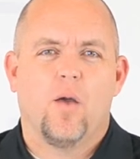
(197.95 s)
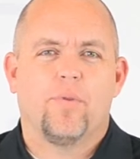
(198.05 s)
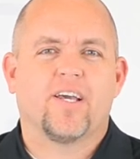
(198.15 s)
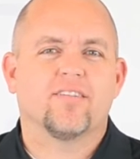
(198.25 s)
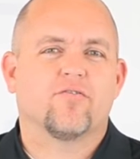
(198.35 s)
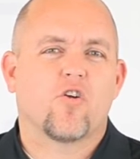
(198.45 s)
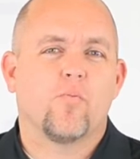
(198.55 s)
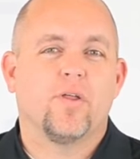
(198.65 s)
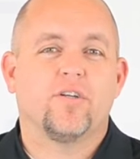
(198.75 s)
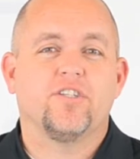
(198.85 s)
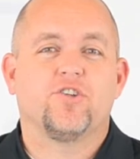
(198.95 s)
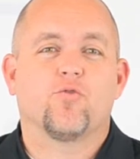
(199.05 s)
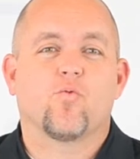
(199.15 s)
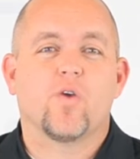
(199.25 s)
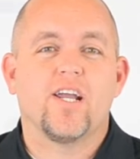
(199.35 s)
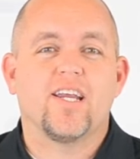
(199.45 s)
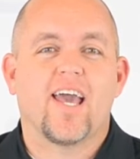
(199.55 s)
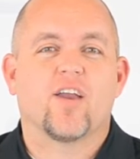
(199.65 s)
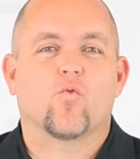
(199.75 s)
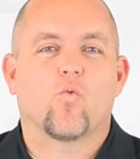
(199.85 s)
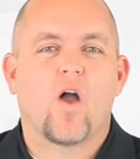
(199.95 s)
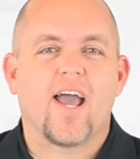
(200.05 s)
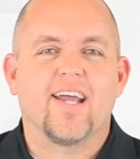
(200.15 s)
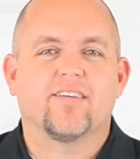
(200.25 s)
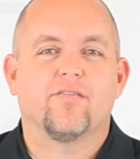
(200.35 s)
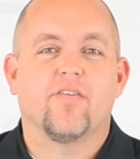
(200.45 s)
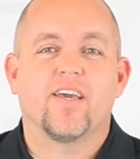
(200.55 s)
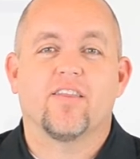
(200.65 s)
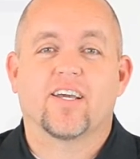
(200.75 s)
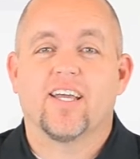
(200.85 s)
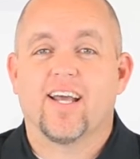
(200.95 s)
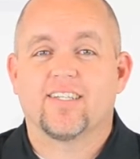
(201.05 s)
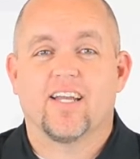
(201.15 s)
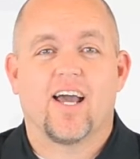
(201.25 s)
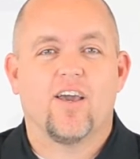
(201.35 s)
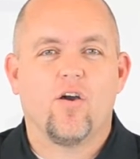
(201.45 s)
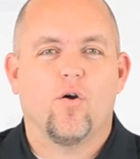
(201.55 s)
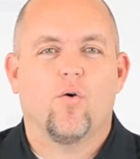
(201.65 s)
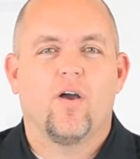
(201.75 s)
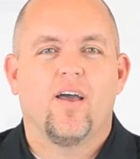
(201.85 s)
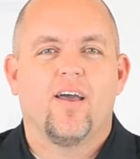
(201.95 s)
Because of their ability to read and write via the connected I.O.,